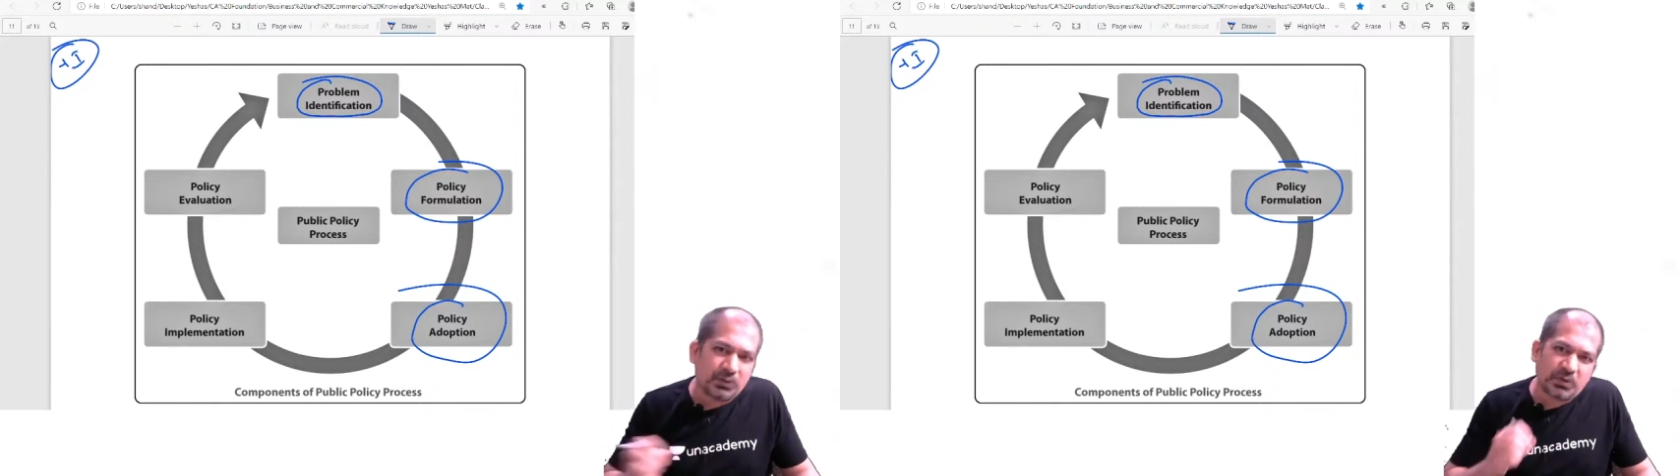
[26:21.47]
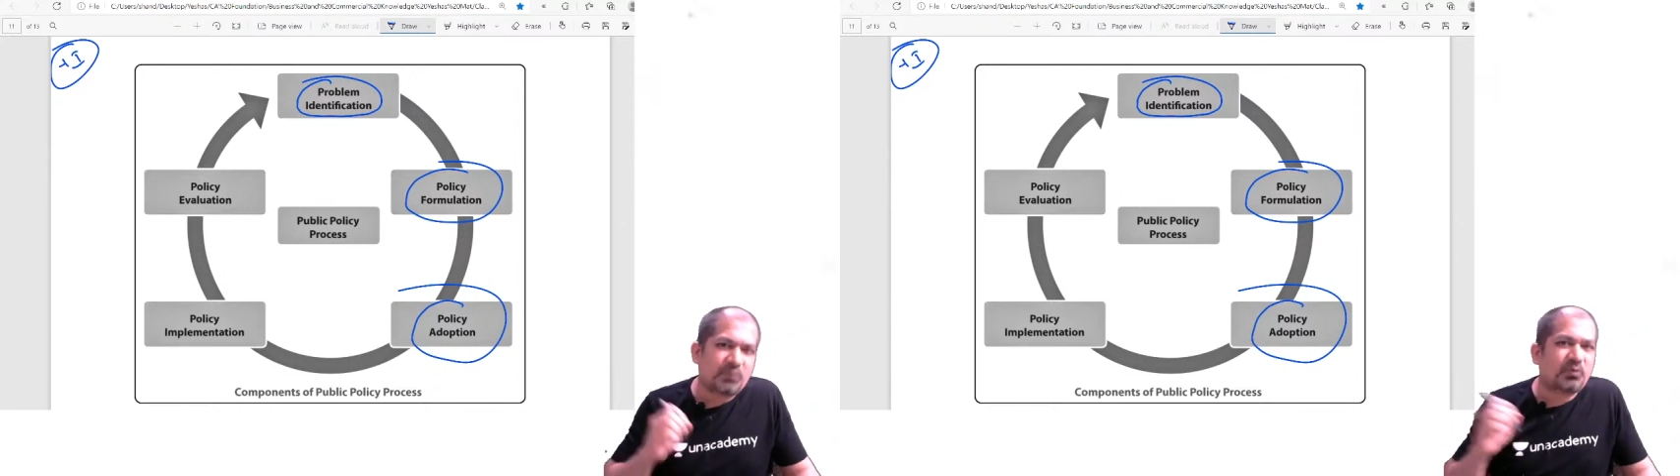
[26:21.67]

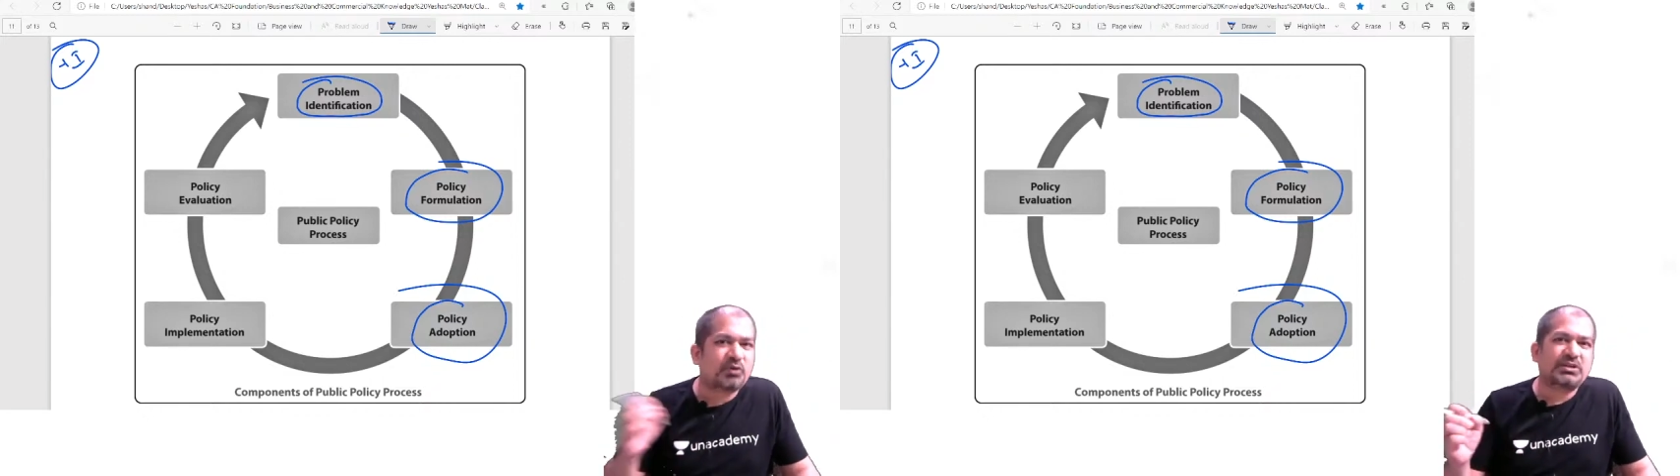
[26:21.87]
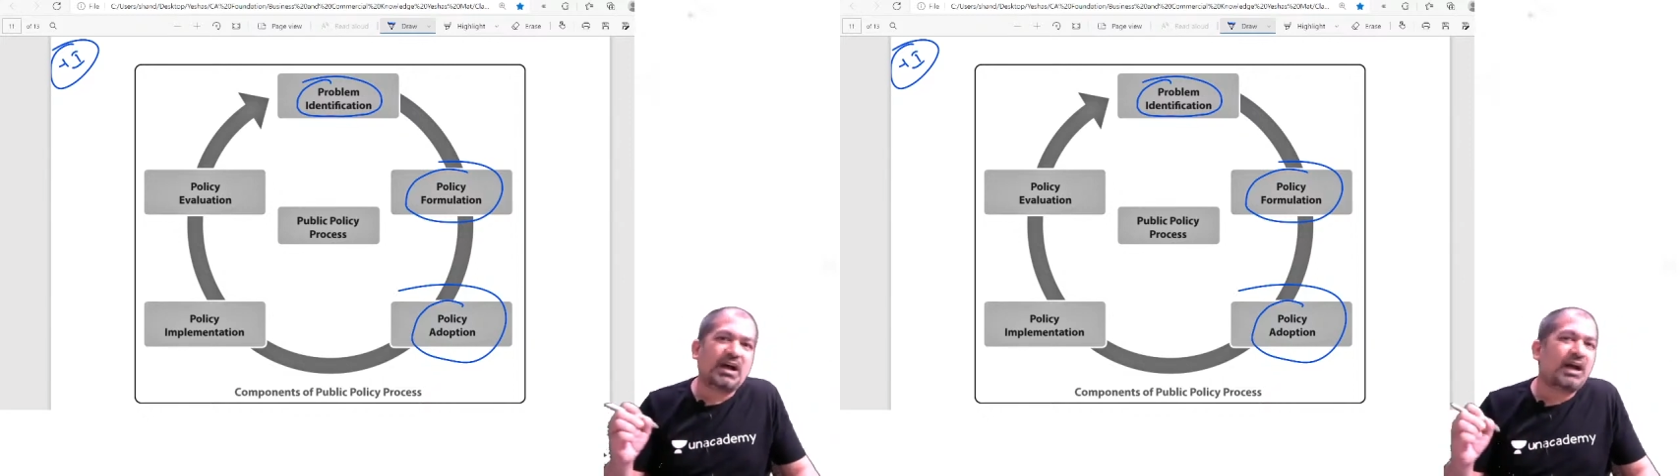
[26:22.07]
You can
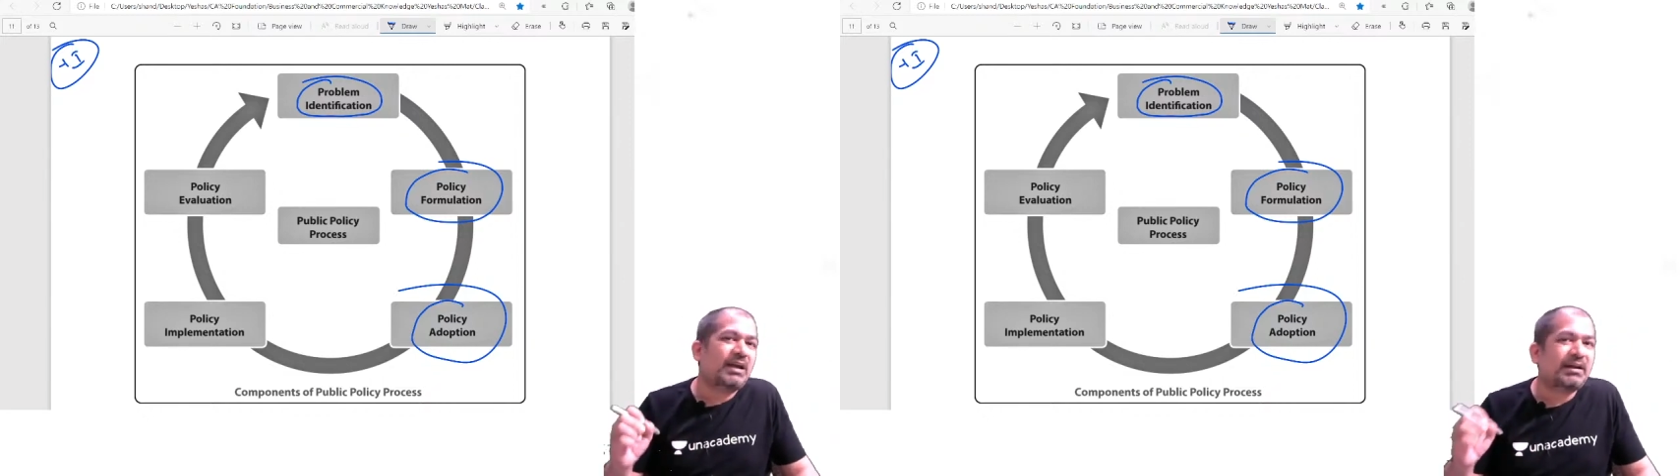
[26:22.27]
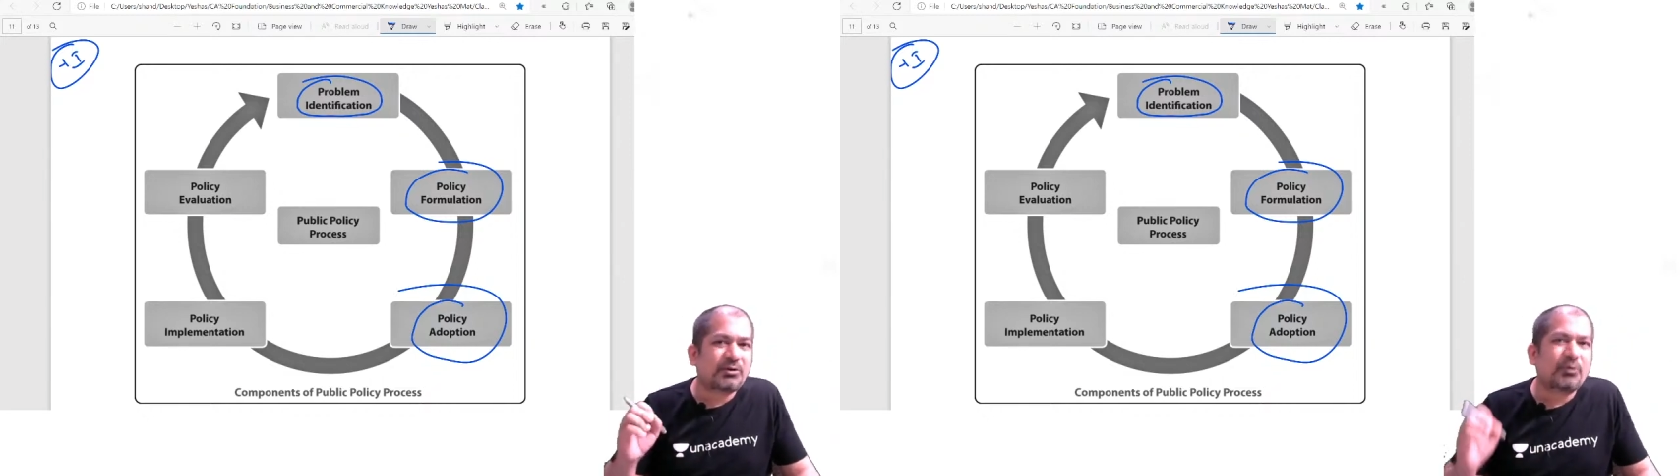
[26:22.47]
watch it
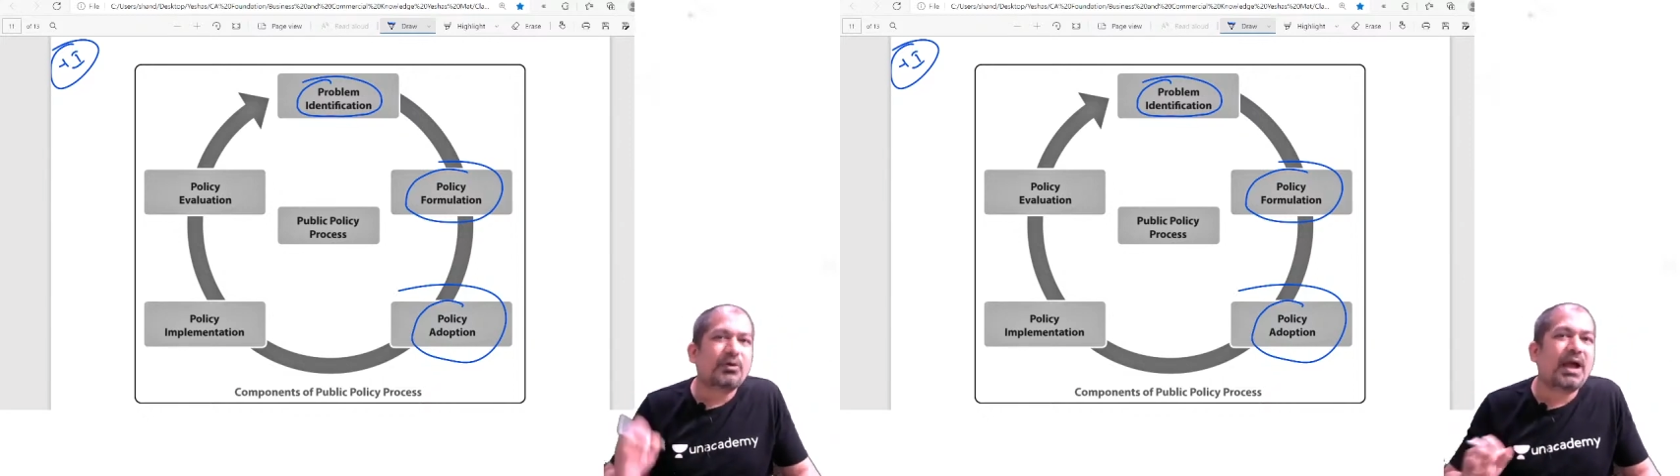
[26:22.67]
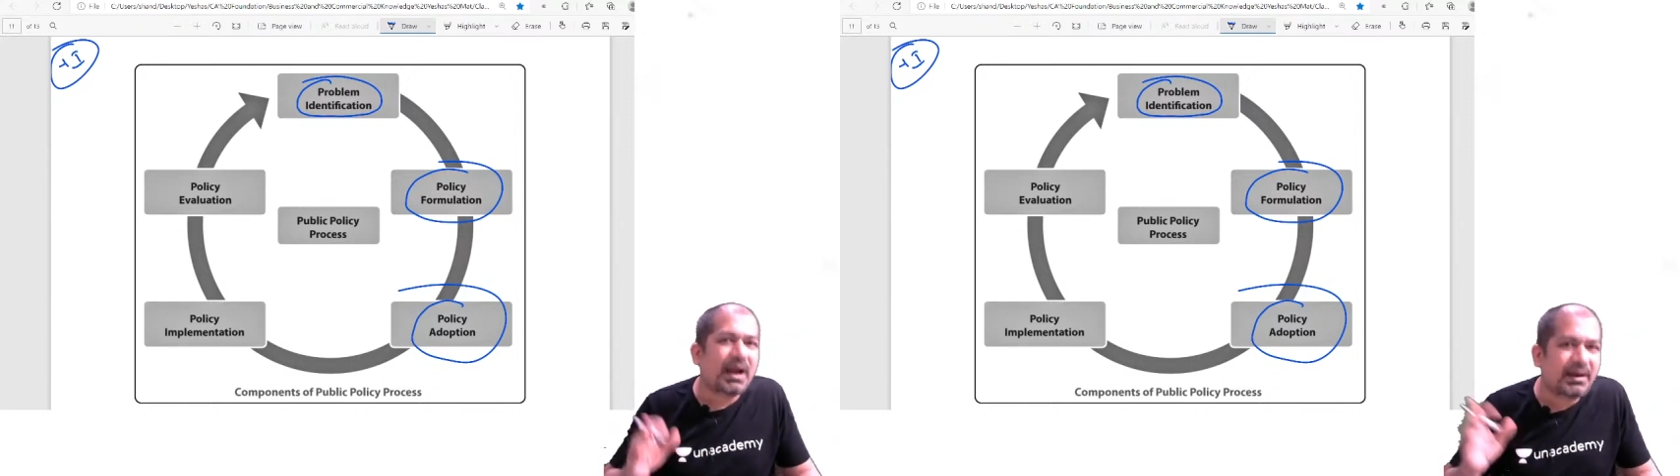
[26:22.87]
later
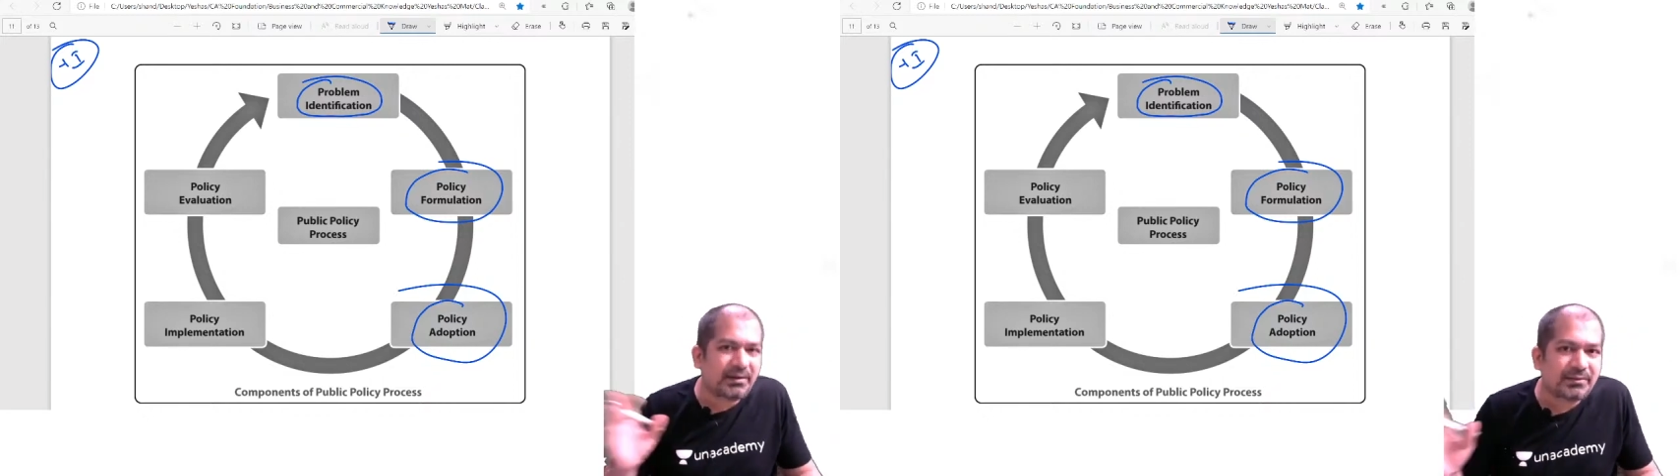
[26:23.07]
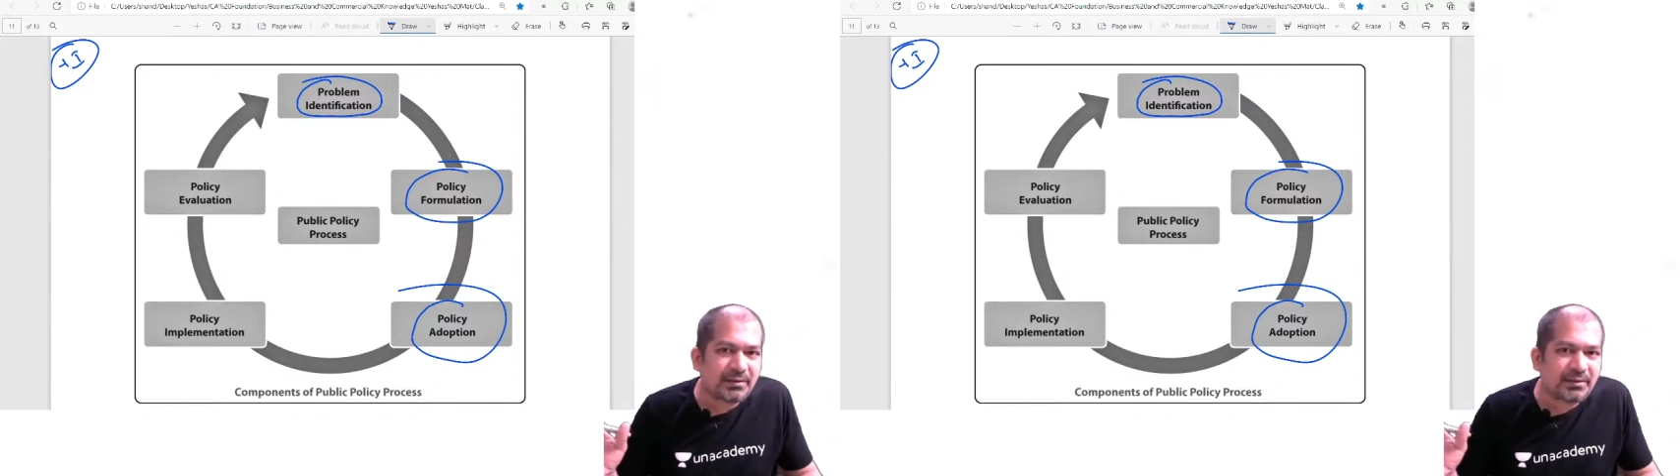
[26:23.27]
on and